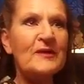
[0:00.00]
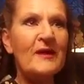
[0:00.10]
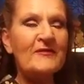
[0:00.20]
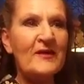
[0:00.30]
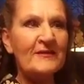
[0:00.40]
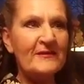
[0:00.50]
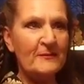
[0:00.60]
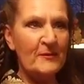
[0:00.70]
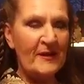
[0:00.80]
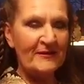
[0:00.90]
off on
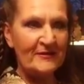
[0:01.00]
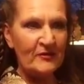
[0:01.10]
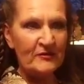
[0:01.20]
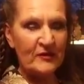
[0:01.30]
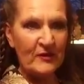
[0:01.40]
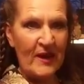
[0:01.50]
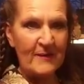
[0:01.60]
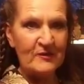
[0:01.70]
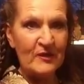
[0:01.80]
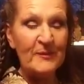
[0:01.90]
some of my southern vocabulary,